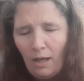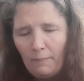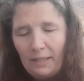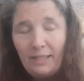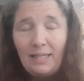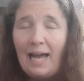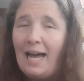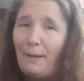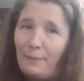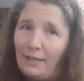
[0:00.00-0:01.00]
He's a
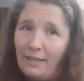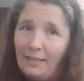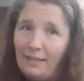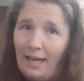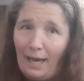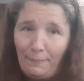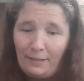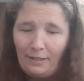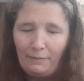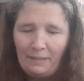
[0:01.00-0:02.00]
happy
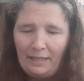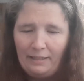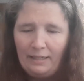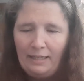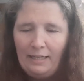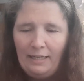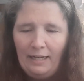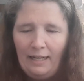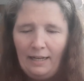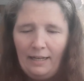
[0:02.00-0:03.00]
young man.
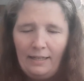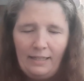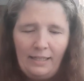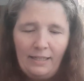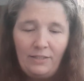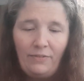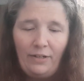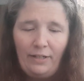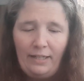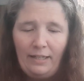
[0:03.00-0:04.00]
He is
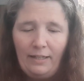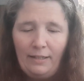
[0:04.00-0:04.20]
very